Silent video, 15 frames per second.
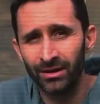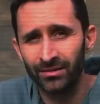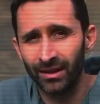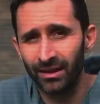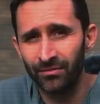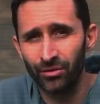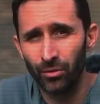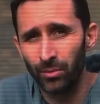because I
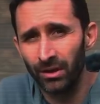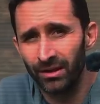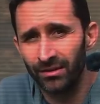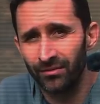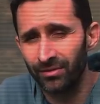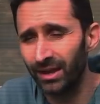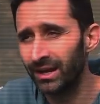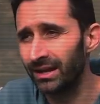have no way
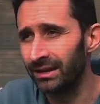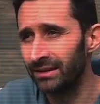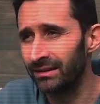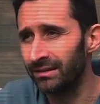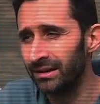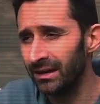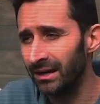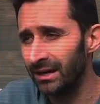of getting
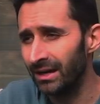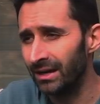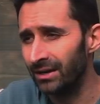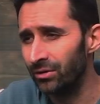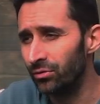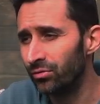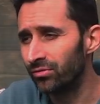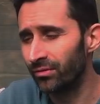
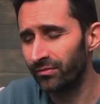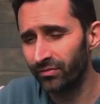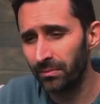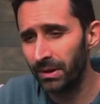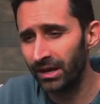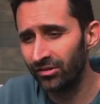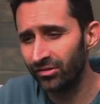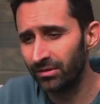news or
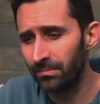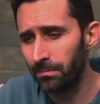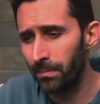information,